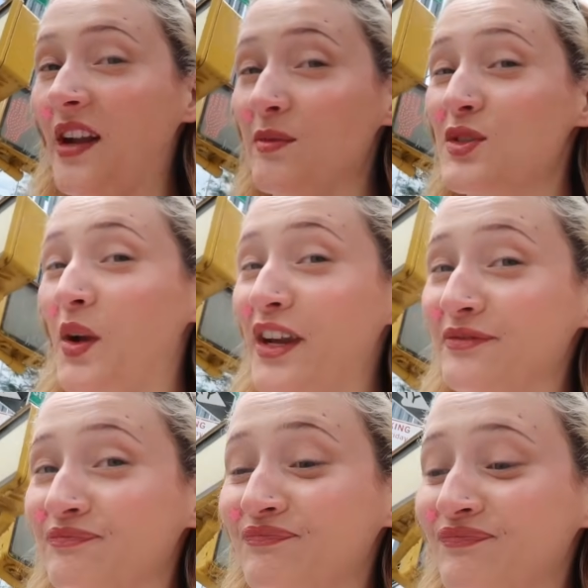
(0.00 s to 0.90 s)
I'm sweating.
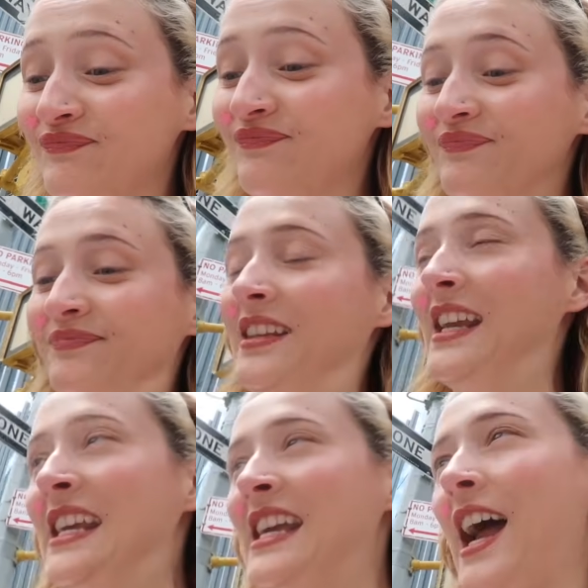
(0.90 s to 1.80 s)

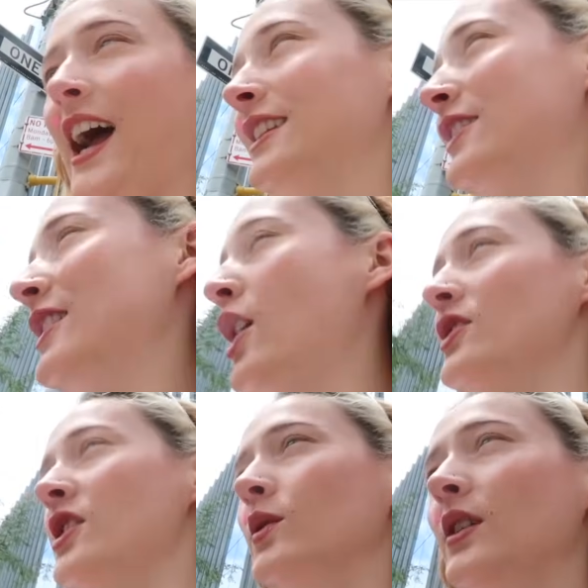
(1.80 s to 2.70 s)
I literally
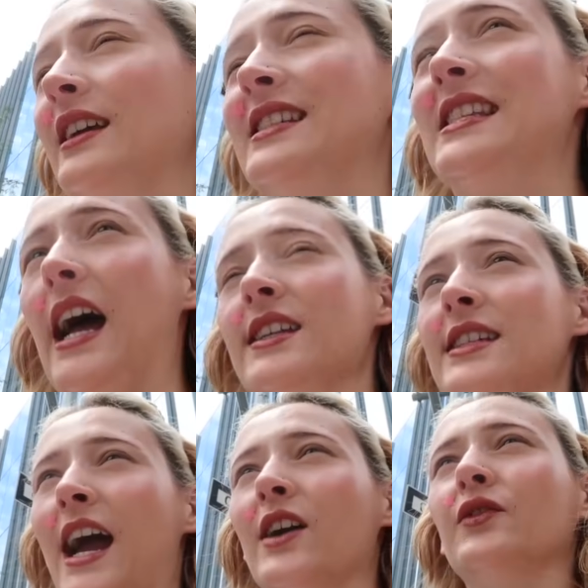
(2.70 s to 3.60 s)
also, I sat
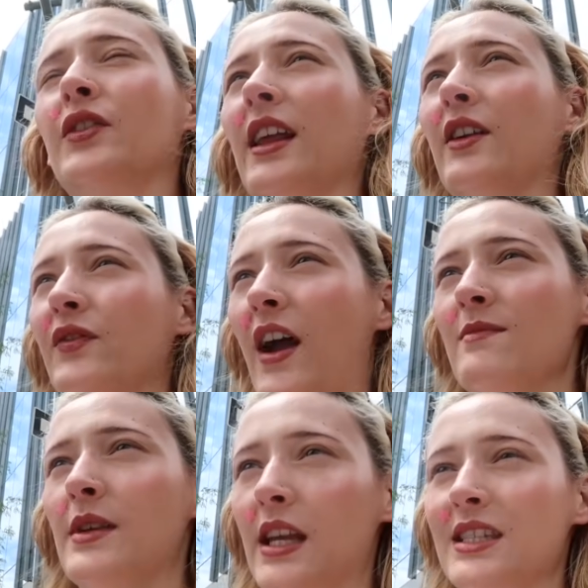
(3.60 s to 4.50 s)
down for like
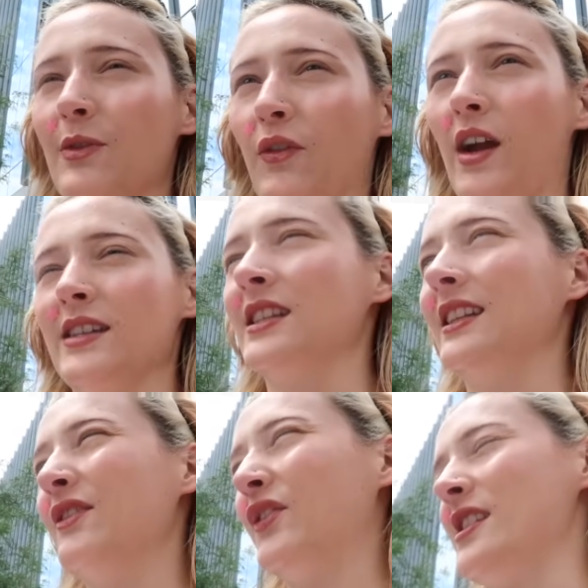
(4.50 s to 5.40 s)
five minutes before I had to
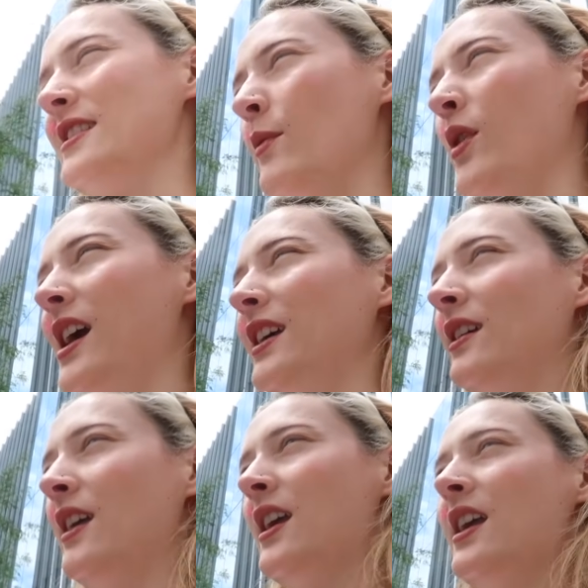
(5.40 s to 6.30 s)
leave for the subway.
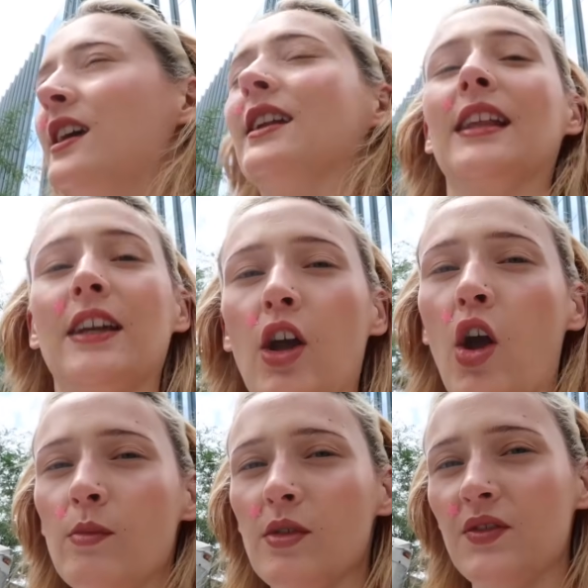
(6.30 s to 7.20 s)
And I like
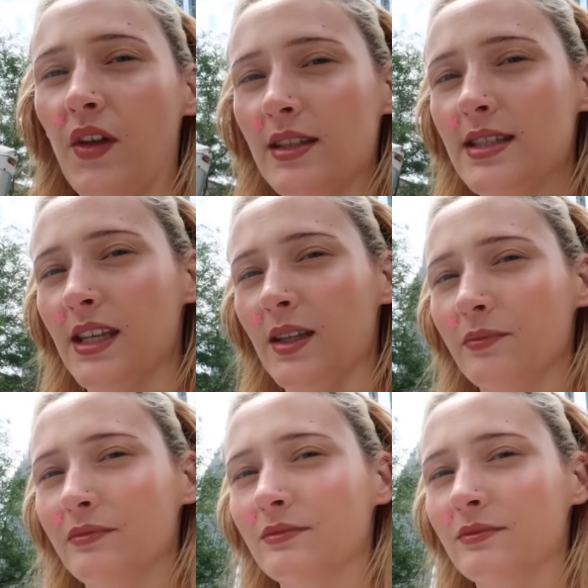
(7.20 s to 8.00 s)
almost fell asleep.